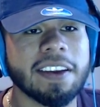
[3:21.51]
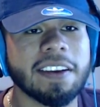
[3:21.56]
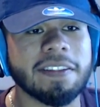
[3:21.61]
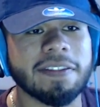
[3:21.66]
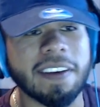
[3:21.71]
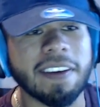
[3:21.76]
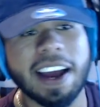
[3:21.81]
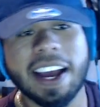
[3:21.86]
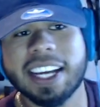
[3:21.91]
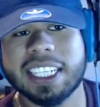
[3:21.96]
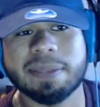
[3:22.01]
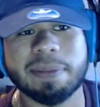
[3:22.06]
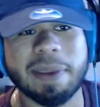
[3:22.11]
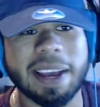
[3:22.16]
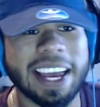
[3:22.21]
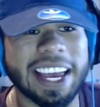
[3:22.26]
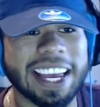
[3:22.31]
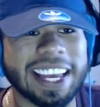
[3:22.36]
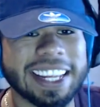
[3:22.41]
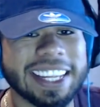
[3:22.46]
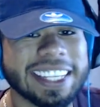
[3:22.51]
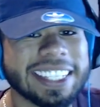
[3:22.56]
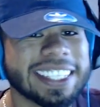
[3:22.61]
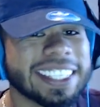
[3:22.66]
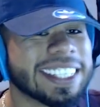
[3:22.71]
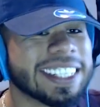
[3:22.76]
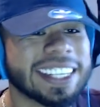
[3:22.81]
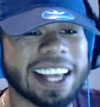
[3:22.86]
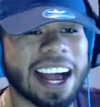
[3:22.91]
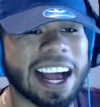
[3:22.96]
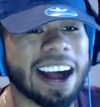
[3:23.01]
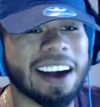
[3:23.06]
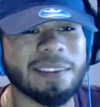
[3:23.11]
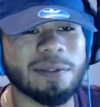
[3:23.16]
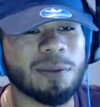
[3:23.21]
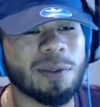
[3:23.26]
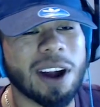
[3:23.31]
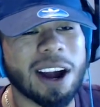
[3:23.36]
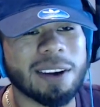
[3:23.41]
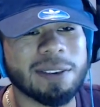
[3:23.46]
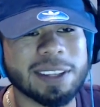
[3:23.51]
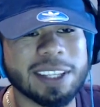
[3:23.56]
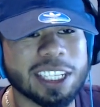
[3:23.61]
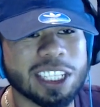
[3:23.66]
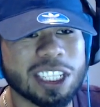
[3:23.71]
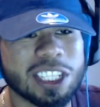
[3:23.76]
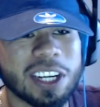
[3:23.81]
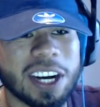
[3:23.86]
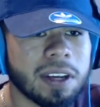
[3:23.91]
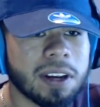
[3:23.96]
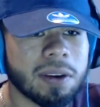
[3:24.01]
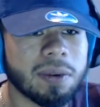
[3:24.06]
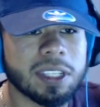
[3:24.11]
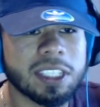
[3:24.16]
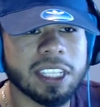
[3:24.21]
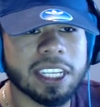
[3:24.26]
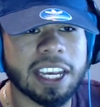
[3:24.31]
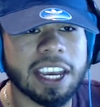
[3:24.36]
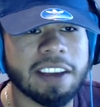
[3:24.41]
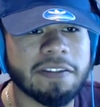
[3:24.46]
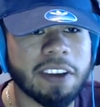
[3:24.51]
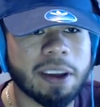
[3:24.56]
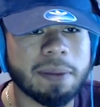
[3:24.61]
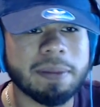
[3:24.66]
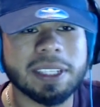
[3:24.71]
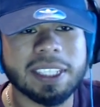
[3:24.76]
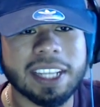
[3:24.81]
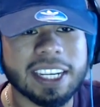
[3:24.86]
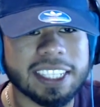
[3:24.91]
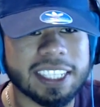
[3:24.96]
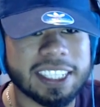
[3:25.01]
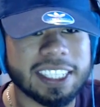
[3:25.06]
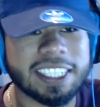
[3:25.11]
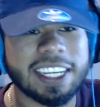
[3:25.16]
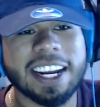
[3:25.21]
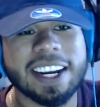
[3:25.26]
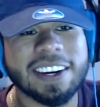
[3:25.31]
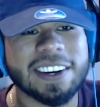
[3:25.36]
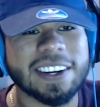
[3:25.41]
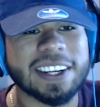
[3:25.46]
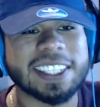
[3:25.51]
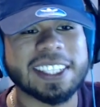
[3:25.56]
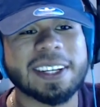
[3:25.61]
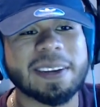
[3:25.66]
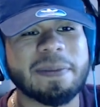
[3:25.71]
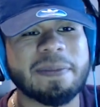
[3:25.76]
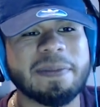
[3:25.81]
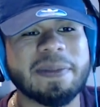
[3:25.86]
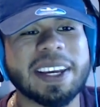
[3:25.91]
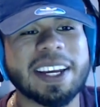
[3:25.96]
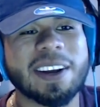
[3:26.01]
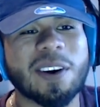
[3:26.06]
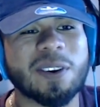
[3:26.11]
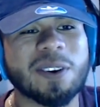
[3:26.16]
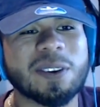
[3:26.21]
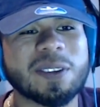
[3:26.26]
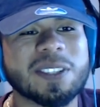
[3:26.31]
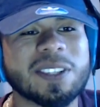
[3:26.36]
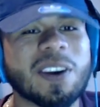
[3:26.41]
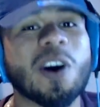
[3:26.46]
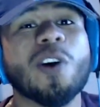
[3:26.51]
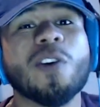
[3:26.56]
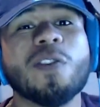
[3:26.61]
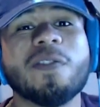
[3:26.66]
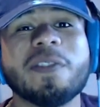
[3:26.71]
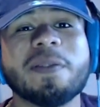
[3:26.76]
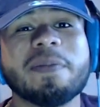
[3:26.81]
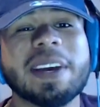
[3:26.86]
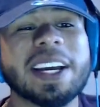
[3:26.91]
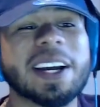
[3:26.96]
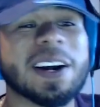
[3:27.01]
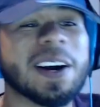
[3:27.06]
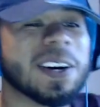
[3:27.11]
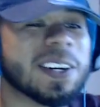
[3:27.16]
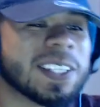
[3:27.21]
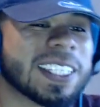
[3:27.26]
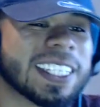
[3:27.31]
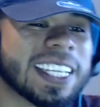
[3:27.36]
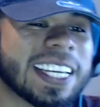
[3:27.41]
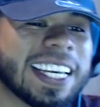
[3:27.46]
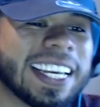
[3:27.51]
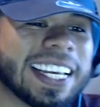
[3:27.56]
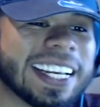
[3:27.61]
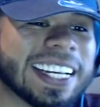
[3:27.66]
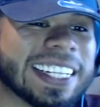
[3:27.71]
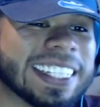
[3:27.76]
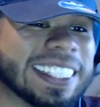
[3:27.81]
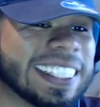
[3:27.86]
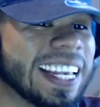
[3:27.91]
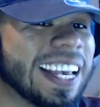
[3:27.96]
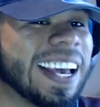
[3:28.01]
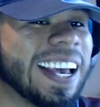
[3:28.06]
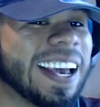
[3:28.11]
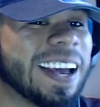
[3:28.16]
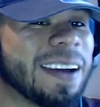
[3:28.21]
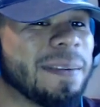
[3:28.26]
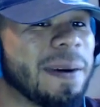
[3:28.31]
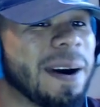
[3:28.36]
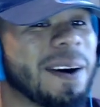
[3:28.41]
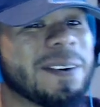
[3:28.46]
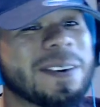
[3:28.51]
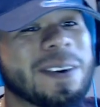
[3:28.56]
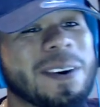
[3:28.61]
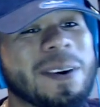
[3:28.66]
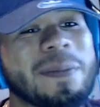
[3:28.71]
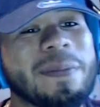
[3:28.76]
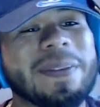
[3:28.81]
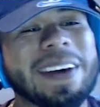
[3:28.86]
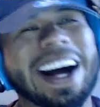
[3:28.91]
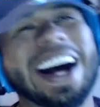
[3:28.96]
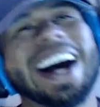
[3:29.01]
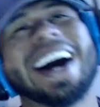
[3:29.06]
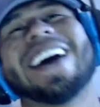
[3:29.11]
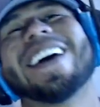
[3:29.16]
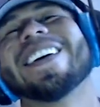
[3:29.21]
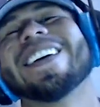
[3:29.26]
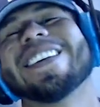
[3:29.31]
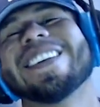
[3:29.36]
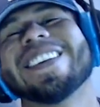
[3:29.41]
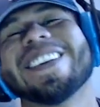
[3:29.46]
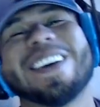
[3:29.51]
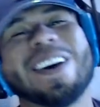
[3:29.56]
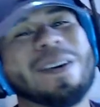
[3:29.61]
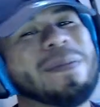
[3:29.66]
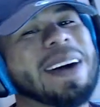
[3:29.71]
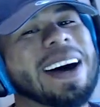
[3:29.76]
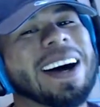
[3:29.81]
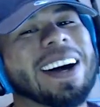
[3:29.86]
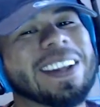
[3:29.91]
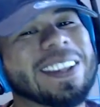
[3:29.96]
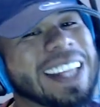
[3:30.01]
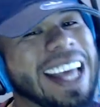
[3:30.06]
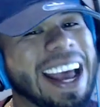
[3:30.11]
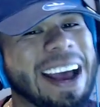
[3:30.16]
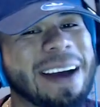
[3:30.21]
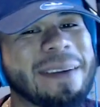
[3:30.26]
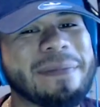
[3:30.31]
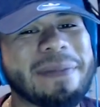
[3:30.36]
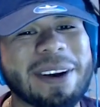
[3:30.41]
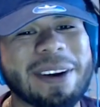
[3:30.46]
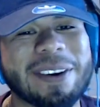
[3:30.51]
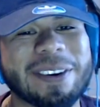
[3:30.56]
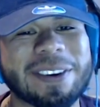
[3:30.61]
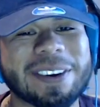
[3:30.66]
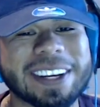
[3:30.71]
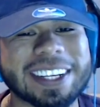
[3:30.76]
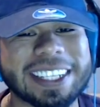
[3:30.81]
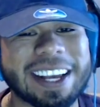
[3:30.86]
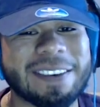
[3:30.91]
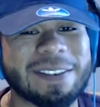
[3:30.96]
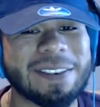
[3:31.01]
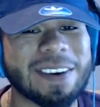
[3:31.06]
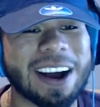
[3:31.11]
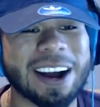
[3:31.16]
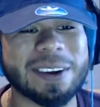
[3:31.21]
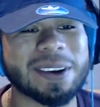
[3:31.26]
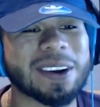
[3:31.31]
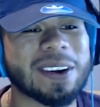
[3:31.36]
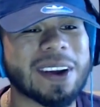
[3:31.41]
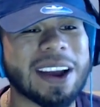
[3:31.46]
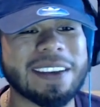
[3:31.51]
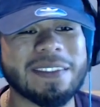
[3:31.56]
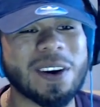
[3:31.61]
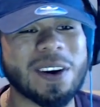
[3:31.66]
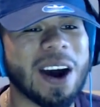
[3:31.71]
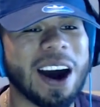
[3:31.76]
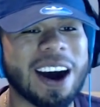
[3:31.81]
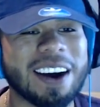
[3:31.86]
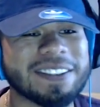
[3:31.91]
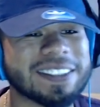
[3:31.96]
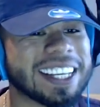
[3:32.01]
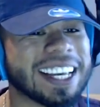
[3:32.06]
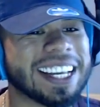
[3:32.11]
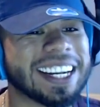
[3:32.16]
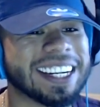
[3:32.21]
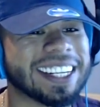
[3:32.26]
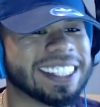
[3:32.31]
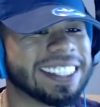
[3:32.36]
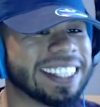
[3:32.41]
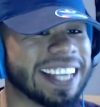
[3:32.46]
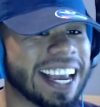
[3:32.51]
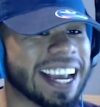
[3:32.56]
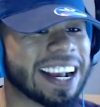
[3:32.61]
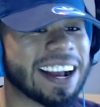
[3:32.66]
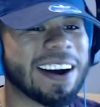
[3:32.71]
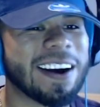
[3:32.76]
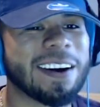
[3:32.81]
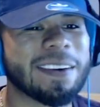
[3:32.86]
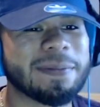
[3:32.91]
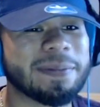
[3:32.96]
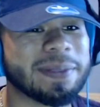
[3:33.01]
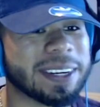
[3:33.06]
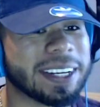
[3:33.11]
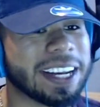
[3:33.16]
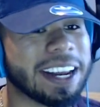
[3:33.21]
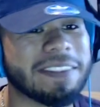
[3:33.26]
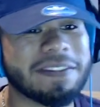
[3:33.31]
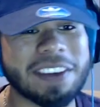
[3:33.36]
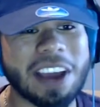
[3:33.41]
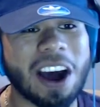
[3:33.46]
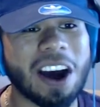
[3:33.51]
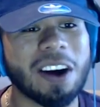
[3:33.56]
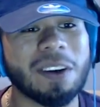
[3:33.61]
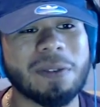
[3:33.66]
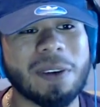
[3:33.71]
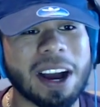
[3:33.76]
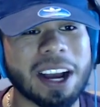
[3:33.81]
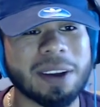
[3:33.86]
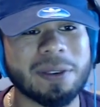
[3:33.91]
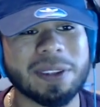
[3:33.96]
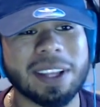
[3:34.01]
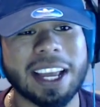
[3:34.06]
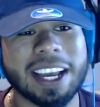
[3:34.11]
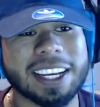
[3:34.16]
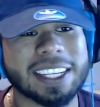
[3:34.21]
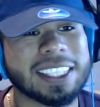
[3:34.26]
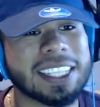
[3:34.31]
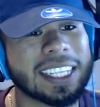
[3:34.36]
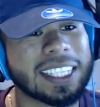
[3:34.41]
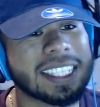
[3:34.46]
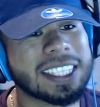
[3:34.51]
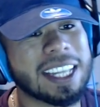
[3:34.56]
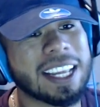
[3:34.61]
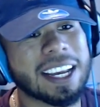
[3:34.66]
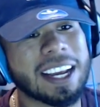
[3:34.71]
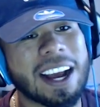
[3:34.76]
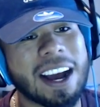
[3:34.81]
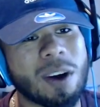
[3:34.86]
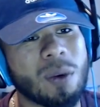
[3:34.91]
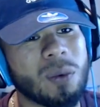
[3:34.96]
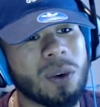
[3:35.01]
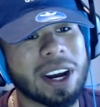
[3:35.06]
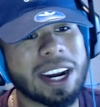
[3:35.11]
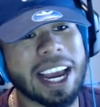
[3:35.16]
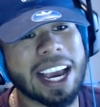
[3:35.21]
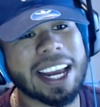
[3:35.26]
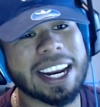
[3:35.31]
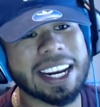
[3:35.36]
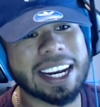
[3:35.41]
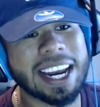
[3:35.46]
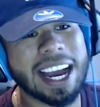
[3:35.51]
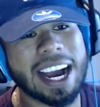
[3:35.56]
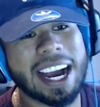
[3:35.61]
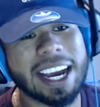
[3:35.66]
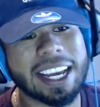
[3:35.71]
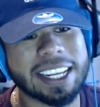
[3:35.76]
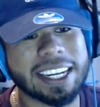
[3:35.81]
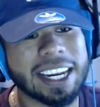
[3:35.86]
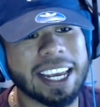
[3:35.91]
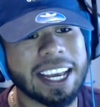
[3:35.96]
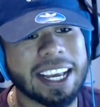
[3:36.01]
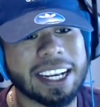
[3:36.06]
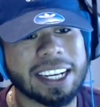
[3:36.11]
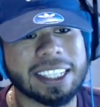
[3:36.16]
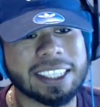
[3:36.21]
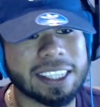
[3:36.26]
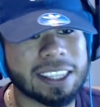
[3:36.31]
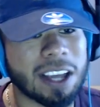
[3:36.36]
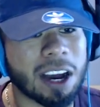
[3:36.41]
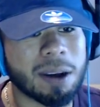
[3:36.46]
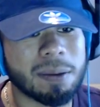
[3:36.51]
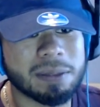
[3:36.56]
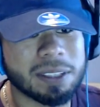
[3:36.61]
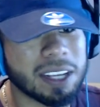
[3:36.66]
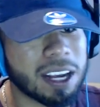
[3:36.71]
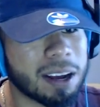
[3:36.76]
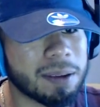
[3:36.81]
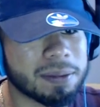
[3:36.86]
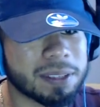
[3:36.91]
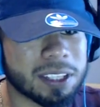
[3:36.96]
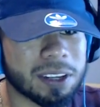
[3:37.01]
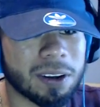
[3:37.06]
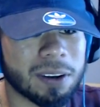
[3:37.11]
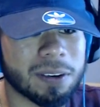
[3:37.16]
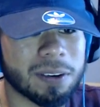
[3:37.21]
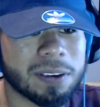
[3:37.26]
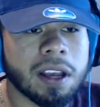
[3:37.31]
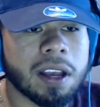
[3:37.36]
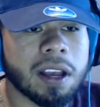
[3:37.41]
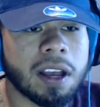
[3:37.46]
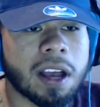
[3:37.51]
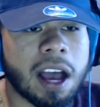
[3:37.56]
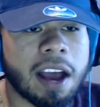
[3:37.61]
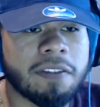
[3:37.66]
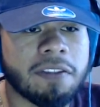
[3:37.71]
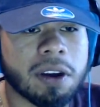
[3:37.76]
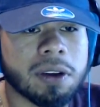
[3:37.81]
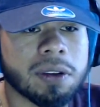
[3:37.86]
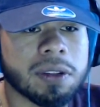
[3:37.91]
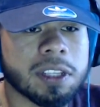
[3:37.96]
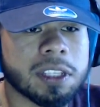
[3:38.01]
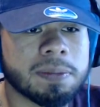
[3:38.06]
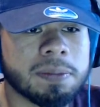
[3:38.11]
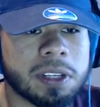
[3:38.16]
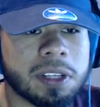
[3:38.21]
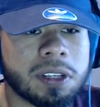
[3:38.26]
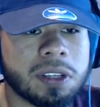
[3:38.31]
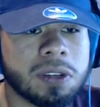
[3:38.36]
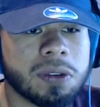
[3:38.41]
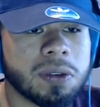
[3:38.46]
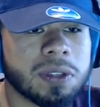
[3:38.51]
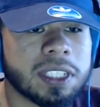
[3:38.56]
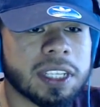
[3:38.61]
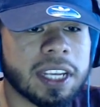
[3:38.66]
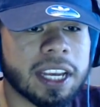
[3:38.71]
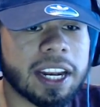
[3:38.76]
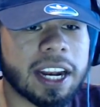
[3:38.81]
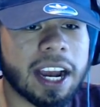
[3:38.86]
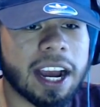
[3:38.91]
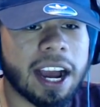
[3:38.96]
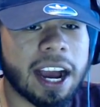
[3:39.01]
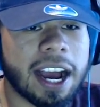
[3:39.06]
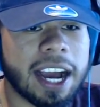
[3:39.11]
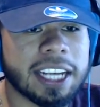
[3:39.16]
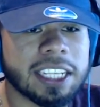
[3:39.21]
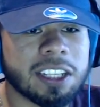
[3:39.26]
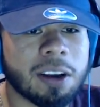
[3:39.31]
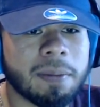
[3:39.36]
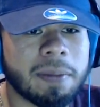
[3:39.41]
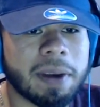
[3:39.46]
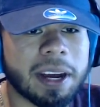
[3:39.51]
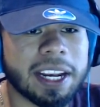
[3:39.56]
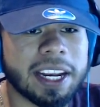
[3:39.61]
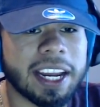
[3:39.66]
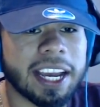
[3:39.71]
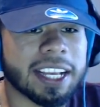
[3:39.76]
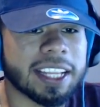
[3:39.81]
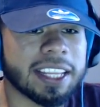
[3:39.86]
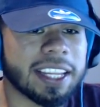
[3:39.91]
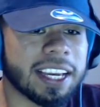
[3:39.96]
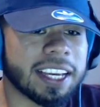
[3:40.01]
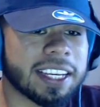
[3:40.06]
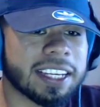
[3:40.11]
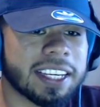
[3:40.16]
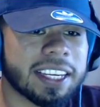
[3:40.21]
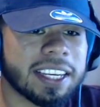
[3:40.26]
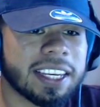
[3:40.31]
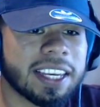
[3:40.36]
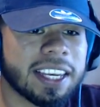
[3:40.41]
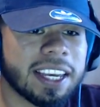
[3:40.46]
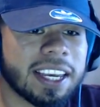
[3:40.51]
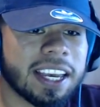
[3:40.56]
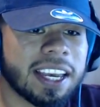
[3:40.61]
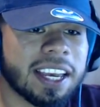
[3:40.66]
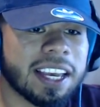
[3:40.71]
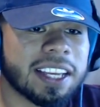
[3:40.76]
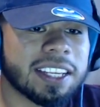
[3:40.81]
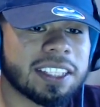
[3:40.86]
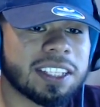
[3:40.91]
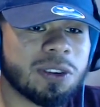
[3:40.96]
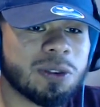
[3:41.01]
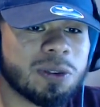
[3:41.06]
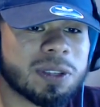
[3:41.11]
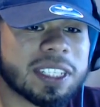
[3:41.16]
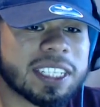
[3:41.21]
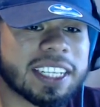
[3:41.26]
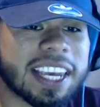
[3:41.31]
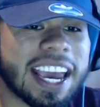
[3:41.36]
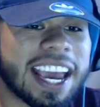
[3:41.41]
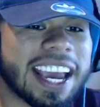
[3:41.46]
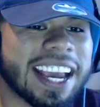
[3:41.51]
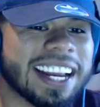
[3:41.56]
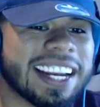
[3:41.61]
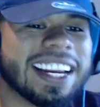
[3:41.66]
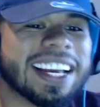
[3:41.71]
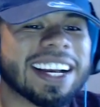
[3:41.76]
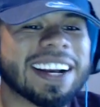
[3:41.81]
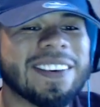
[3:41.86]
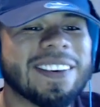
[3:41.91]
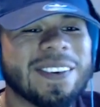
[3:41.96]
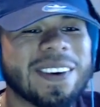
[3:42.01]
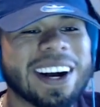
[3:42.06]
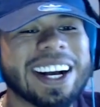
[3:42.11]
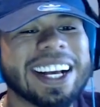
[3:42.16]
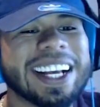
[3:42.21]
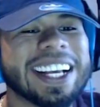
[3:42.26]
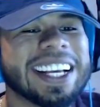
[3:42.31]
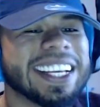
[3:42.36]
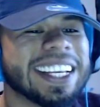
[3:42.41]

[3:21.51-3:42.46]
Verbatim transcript: Facts, man. This I rock with this track. Rich the Kid, Famous Dex, and Jay Critch. Migos. Over Migos. Damn, I don't know. I don't know about that, bro. Cause I rock with Quavo, Offset, and Takeoff. But if y'all rocking with that, cause this thing got 189 thumbs up. So I fuck with this. But dude said I saw my neck like this new skate nigga. What?